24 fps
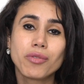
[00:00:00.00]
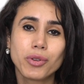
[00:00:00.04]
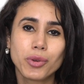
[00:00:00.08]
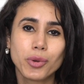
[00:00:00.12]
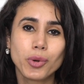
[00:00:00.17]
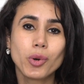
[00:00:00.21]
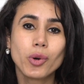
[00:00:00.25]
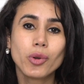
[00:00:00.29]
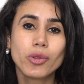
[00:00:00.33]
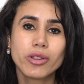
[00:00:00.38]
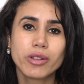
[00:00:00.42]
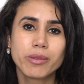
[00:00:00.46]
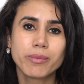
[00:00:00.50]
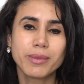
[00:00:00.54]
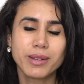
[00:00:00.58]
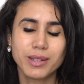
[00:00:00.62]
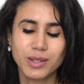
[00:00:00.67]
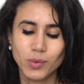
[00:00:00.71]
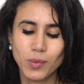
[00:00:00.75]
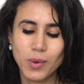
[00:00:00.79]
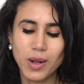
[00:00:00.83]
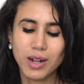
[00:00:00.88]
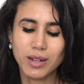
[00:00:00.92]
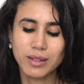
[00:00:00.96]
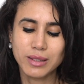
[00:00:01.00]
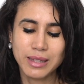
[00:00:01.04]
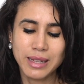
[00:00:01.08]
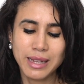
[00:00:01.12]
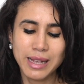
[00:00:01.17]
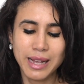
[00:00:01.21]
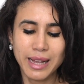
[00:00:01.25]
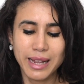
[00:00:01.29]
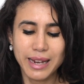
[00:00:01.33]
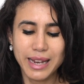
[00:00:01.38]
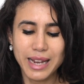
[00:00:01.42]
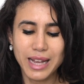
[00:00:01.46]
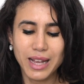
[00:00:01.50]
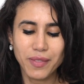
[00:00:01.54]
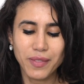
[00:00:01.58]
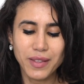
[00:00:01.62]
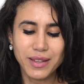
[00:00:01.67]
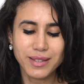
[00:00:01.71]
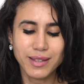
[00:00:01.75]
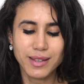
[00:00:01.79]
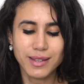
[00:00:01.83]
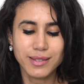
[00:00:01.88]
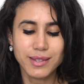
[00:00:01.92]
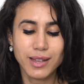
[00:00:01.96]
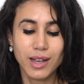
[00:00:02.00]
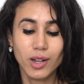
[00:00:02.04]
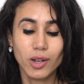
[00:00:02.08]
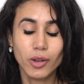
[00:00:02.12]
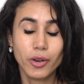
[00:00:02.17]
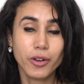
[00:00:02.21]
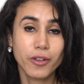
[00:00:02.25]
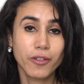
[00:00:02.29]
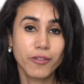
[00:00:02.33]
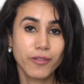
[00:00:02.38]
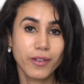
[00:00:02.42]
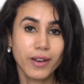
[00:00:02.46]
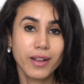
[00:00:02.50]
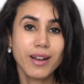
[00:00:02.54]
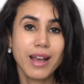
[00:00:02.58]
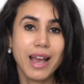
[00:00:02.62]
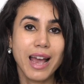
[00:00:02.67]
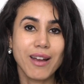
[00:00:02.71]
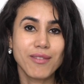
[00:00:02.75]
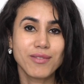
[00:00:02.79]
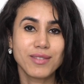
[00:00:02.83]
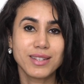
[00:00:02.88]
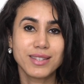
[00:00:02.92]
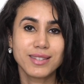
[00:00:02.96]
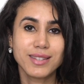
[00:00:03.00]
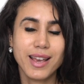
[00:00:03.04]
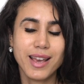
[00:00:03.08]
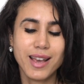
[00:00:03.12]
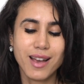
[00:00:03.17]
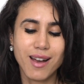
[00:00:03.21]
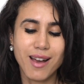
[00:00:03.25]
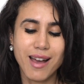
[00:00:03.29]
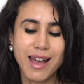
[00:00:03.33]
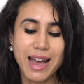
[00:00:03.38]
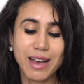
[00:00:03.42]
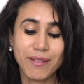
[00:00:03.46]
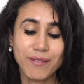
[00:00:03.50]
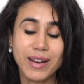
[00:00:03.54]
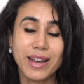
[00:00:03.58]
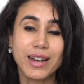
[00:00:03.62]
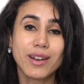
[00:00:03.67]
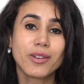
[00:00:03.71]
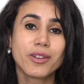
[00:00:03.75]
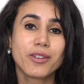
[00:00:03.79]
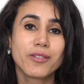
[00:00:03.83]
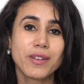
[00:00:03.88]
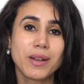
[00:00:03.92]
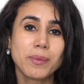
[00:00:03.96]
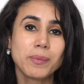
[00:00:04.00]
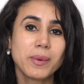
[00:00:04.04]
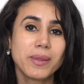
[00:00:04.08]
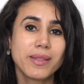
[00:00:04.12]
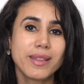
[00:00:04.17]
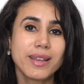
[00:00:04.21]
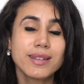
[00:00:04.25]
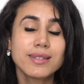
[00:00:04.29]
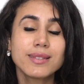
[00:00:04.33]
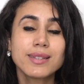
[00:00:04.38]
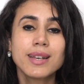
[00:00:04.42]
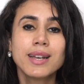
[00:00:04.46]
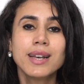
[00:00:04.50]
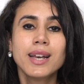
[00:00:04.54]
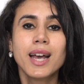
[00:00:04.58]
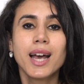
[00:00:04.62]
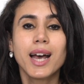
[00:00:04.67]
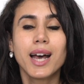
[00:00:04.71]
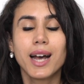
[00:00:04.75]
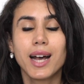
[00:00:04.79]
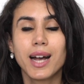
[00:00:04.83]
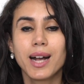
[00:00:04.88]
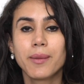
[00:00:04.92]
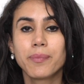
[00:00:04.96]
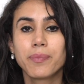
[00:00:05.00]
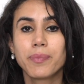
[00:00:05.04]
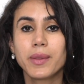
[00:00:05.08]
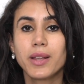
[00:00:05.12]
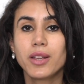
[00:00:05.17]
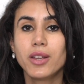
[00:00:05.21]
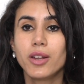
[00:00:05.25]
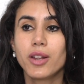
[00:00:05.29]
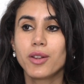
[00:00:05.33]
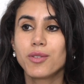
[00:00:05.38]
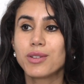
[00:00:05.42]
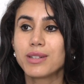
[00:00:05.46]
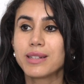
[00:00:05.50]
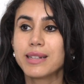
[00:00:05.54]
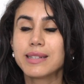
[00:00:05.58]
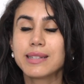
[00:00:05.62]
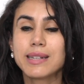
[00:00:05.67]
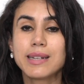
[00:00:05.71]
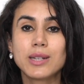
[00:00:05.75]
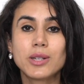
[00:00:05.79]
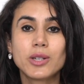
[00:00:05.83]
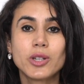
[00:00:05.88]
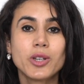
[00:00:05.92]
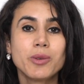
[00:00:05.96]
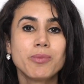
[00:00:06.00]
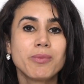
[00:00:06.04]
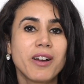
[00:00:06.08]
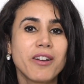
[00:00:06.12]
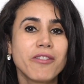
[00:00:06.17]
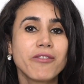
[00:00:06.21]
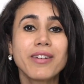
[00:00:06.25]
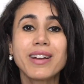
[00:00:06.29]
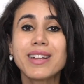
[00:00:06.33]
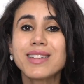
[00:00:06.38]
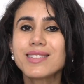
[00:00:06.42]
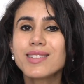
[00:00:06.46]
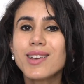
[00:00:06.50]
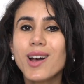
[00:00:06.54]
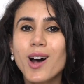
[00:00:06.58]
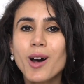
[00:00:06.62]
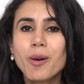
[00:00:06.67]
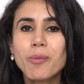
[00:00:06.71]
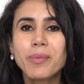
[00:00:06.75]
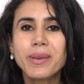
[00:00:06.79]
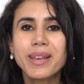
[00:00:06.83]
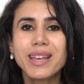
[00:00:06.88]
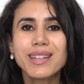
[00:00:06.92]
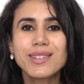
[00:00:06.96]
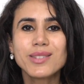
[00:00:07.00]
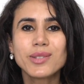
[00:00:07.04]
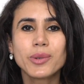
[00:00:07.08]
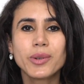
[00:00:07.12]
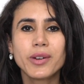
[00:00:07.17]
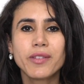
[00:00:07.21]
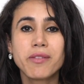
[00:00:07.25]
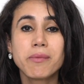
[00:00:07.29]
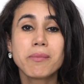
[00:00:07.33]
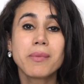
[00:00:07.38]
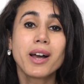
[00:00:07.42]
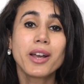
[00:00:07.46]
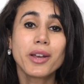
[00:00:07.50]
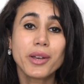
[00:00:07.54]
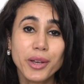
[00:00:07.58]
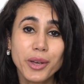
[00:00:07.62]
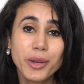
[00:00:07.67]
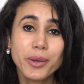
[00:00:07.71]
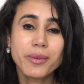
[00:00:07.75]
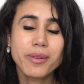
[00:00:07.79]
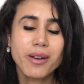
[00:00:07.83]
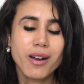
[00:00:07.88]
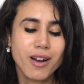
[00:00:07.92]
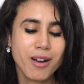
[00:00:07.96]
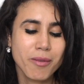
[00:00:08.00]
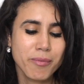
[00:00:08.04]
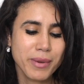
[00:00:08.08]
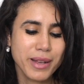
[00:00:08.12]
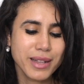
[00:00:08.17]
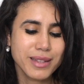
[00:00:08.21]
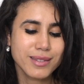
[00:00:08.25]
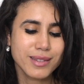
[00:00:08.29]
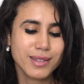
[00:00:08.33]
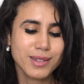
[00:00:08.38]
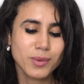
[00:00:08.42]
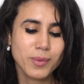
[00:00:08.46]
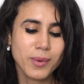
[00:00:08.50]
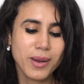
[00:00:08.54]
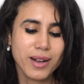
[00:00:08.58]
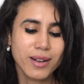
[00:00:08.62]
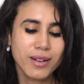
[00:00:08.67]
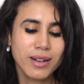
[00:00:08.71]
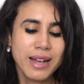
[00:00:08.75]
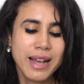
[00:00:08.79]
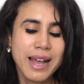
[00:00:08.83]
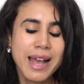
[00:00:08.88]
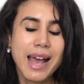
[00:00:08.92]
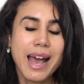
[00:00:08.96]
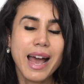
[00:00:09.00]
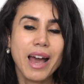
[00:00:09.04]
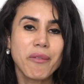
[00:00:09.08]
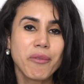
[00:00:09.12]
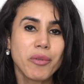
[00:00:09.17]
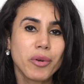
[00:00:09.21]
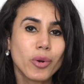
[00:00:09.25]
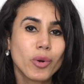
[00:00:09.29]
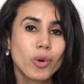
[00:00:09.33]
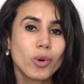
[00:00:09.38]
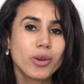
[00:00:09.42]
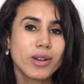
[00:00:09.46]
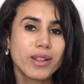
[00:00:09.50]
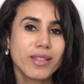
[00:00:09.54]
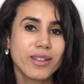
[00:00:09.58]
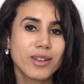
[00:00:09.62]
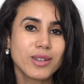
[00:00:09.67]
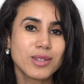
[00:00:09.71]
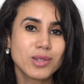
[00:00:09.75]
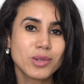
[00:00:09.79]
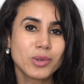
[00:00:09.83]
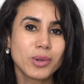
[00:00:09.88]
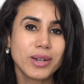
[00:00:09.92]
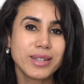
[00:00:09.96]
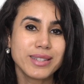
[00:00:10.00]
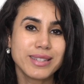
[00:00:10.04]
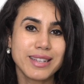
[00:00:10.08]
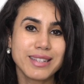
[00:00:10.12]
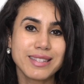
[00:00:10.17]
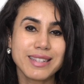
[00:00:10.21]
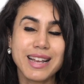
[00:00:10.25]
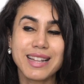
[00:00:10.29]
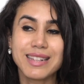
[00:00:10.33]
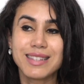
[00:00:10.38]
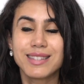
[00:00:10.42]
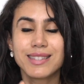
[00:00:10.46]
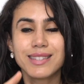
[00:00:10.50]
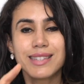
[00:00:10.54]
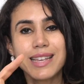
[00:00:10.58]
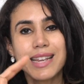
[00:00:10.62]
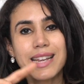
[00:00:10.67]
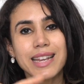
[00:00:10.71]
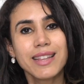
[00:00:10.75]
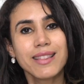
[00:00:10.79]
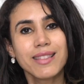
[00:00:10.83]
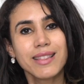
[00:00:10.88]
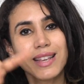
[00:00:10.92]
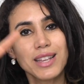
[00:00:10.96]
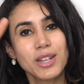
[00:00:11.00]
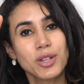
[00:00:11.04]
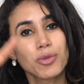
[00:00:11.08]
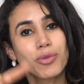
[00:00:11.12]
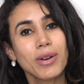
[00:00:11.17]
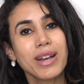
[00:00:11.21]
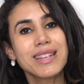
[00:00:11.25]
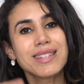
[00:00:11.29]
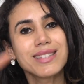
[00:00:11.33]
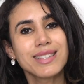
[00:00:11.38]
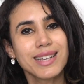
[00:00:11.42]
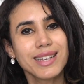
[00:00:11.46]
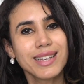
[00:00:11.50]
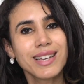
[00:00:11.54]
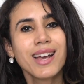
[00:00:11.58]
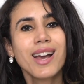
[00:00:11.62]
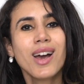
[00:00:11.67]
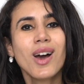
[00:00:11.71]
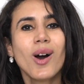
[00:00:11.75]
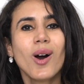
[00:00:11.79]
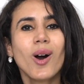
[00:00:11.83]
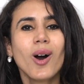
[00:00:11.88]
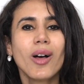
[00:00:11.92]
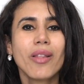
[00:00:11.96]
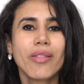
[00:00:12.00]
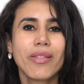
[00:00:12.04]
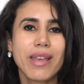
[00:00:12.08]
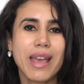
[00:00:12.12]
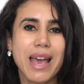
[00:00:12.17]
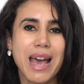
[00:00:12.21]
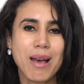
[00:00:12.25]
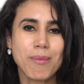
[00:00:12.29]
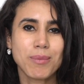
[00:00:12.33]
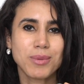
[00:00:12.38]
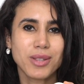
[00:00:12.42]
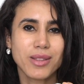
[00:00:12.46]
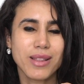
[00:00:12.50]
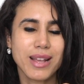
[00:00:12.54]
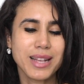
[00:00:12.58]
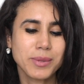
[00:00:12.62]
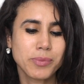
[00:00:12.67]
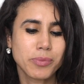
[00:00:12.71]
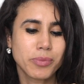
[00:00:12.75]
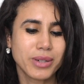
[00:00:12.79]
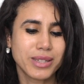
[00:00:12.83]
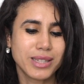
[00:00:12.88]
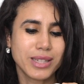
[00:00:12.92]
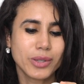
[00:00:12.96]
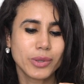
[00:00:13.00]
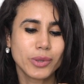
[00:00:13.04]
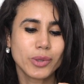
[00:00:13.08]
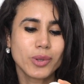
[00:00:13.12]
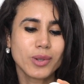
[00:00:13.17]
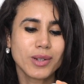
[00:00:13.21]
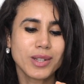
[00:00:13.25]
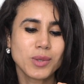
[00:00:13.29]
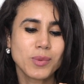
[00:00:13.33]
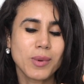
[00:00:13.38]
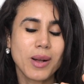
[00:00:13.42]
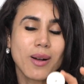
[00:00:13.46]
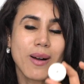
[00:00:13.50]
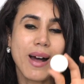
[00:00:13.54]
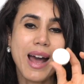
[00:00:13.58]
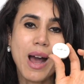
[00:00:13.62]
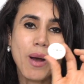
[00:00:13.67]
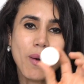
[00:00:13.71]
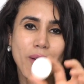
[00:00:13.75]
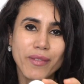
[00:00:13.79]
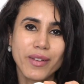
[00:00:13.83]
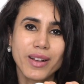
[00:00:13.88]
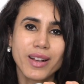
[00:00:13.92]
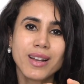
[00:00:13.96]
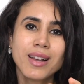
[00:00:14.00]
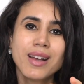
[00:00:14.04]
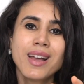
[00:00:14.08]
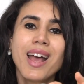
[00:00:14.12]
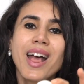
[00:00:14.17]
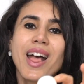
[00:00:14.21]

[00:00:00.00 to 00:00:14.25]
record them as well. Now, this is a lot of fun. I have to say, I have had a lot of fun with this. Just listening to my friends' heartbeats or even my own heartbeats as well, and recording those noises and seeing the tracing on the app. So that's pretty cool as well. However,